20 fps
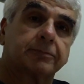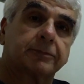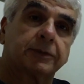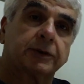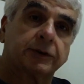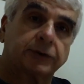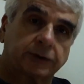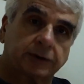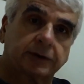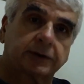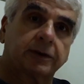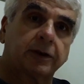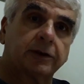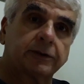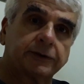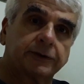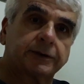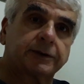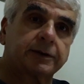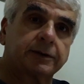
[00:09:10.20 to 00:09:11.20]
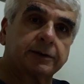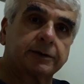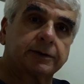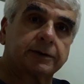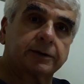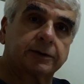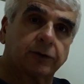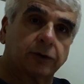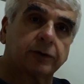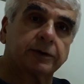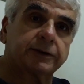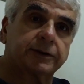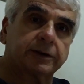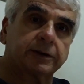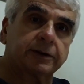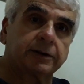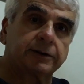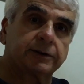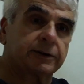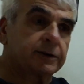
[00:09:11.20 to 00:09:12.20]
Is it coincidence?
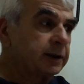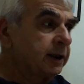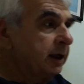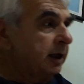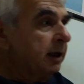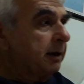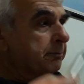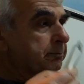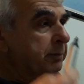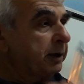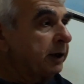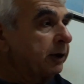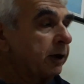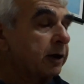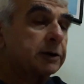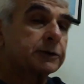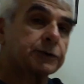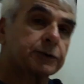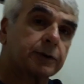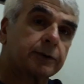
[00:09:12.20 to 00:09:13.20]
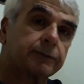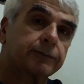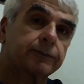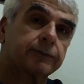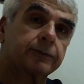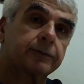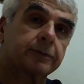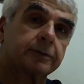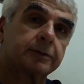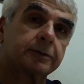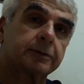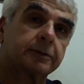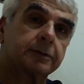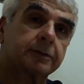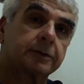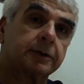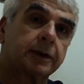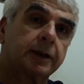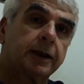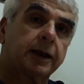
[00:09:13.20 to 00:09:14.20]
Coincidence? Because of,
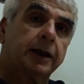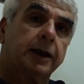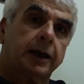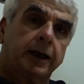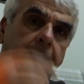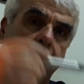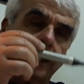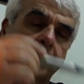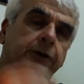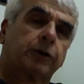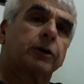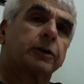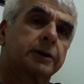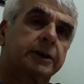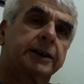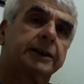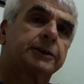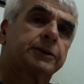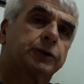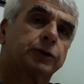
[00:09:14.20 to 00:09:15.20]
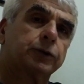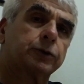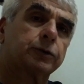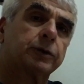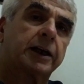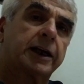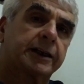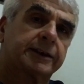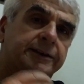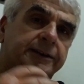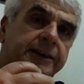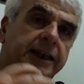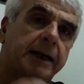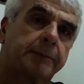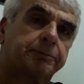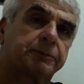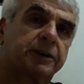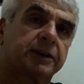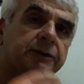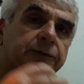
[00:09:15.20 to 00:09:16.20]
according to
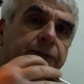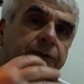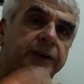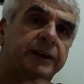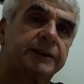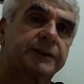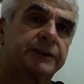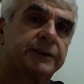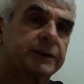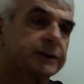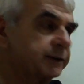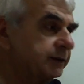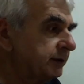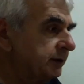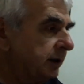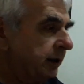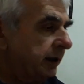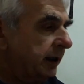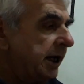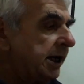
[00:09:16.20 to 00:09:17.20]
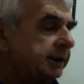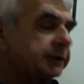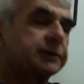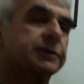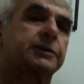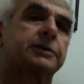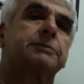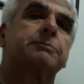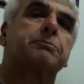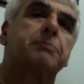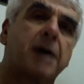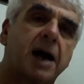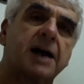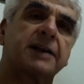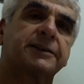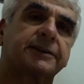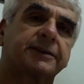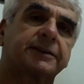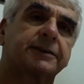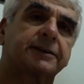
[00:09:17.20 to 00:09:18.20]
accepted physics, electron
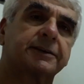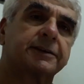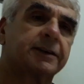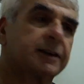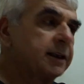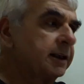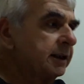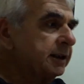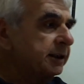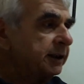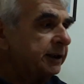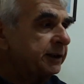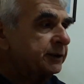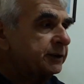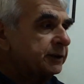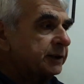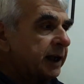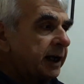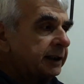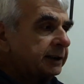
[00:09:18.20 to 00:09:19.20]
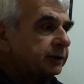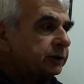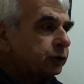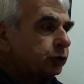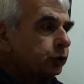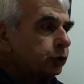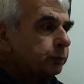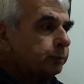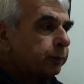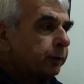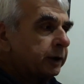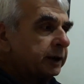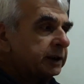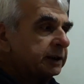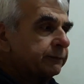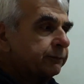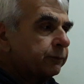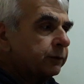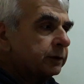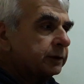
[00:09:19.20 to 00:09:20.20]
mass is not
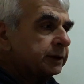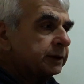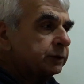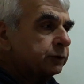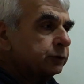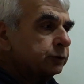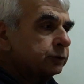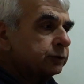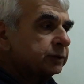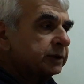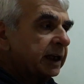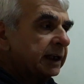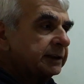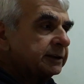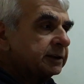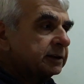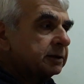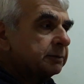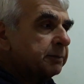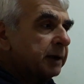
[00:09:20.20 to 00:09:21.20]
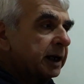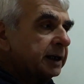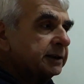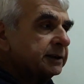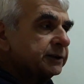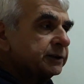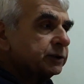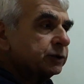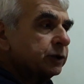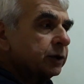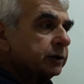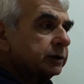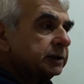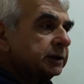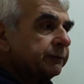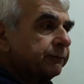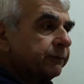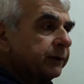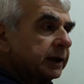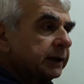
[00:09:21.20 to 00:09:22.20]
2.42 10 to the minus
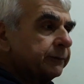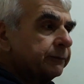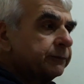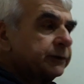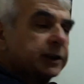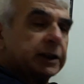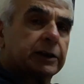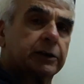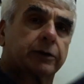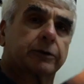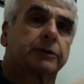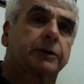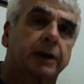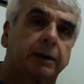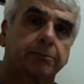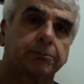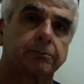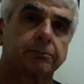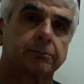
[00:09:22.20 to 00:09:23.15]
35 kilogram.